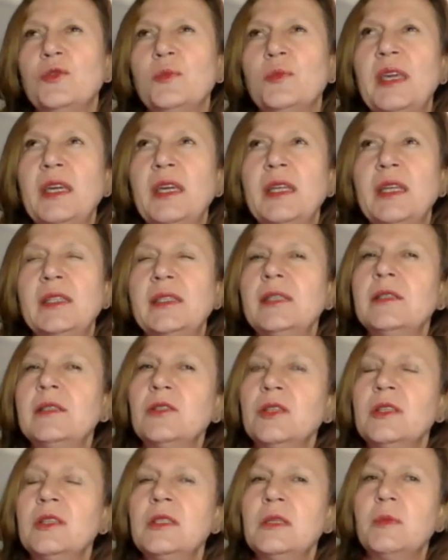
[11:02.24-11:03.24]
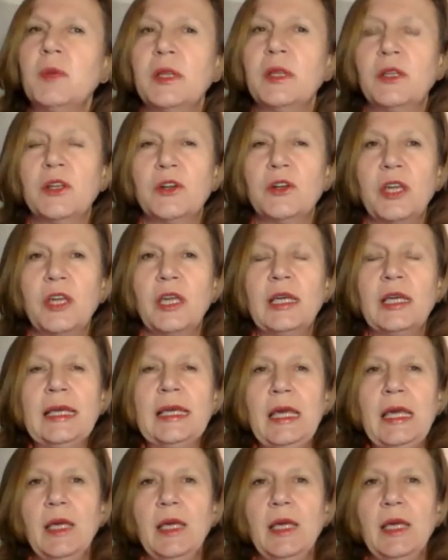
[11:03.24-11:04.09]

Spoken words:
to make it interdisciplinary?